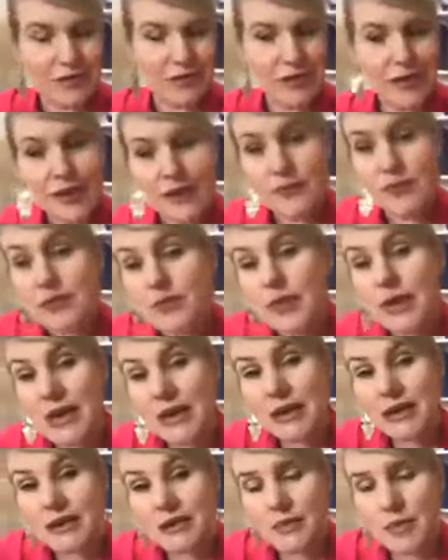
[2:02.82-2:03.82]
you love
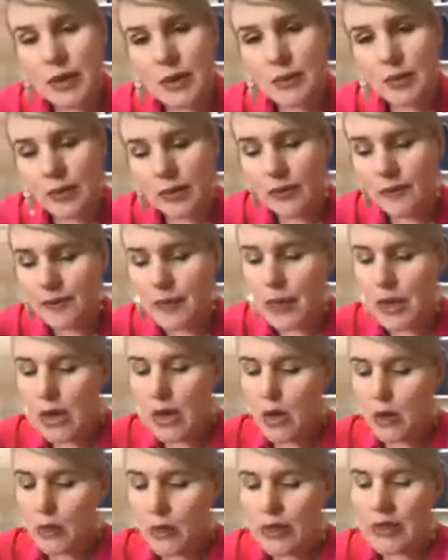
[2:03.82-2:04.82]
speaking to people,
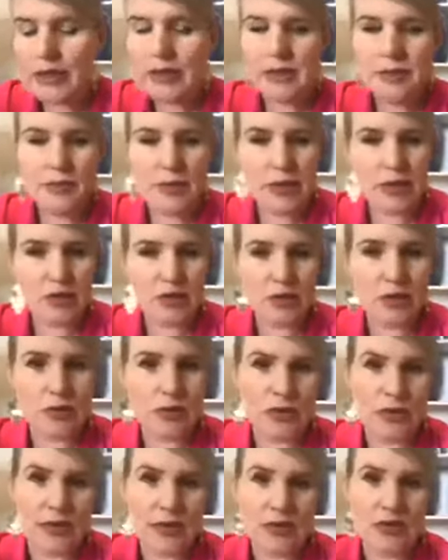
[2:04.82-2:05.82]
we need to make sure
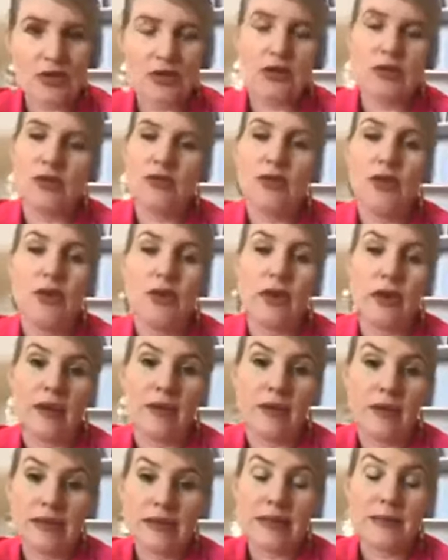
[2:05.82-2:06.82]
that that's transferring. And
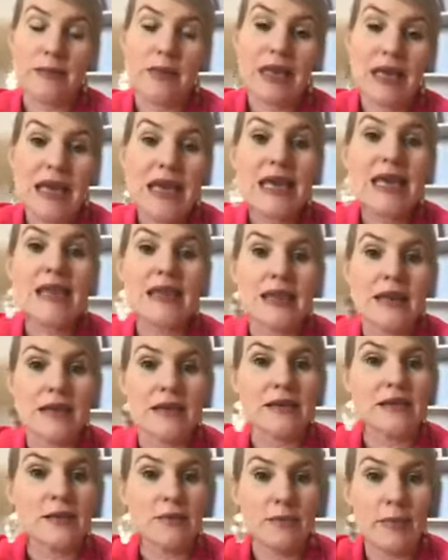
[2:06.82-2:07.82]
there's some key
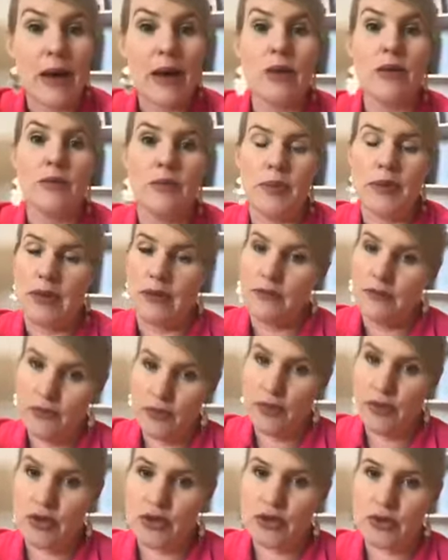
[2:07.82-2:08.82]
things about being
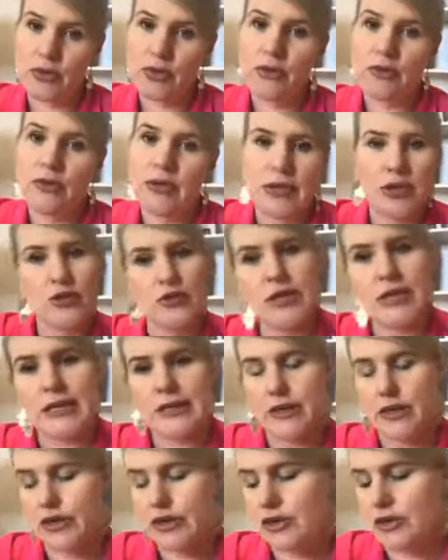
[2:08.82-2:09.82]
virtual that you
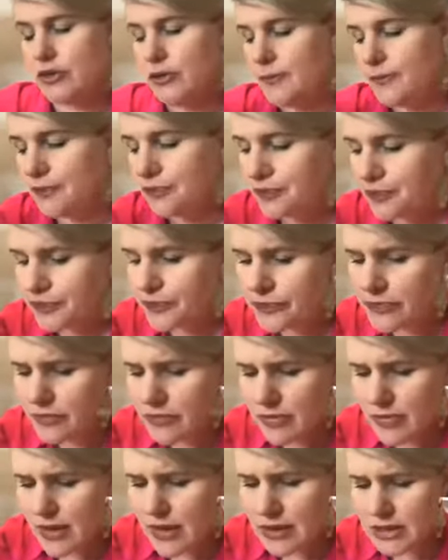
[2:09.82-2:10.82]
need to do.
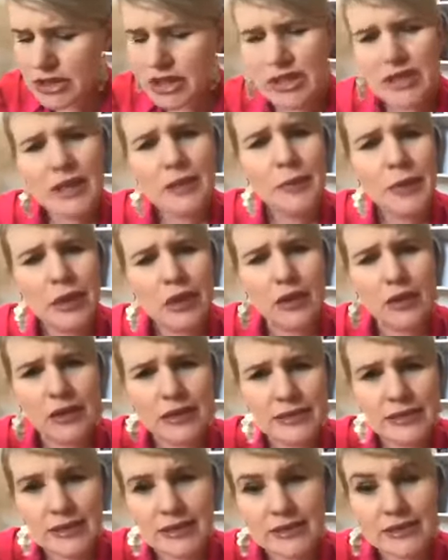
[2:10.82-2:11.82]
So here we go,
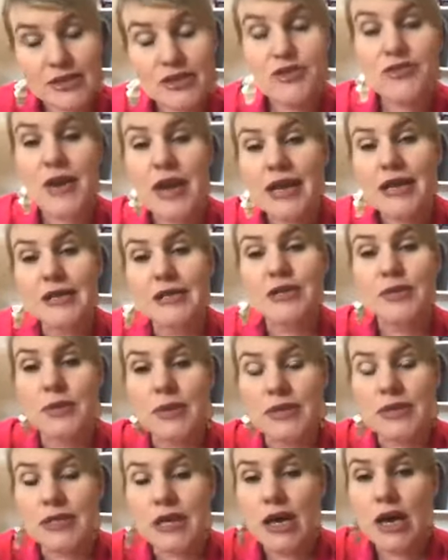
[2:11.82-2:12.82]
let's get straight into
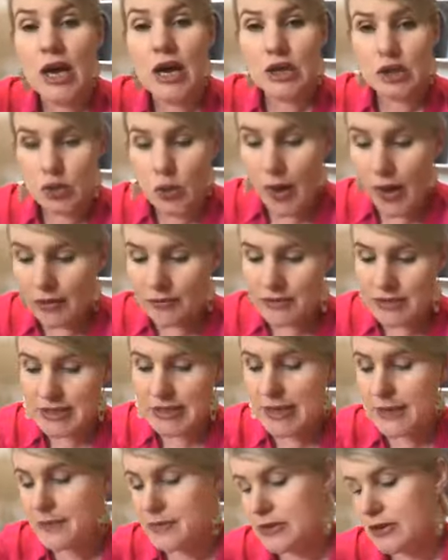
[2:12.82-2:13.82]
it. 12
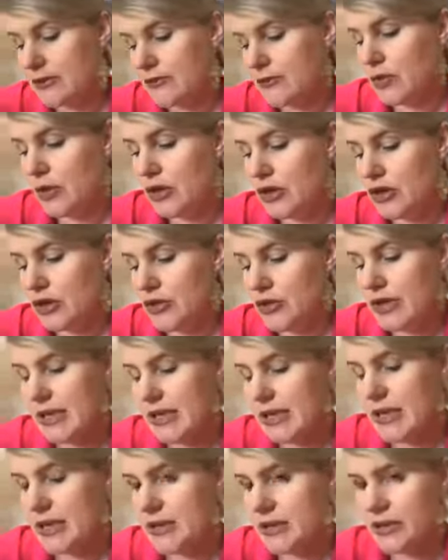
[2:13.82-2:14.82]
steps of what you
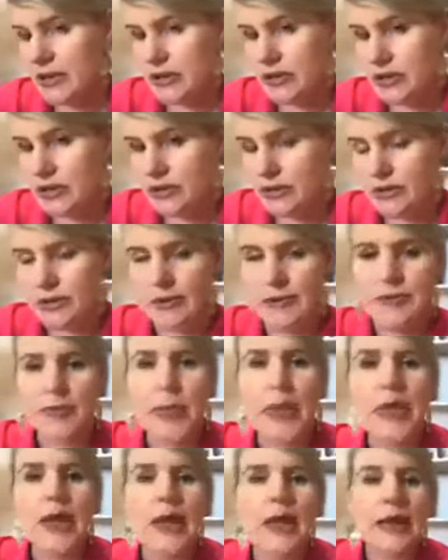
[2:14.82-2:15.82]
need to do.
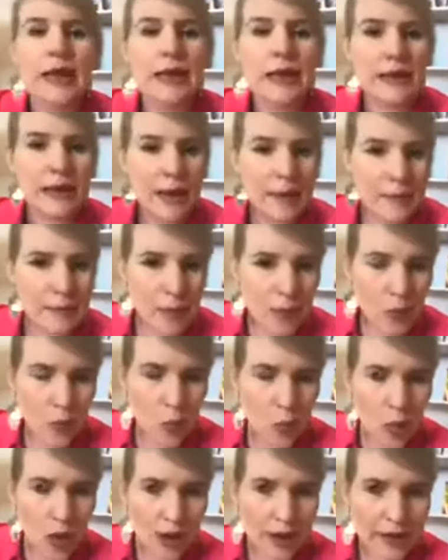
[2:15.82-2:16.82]
Number
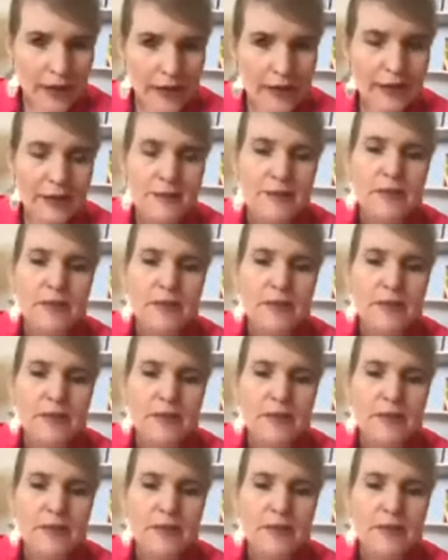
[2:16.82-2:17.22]
one,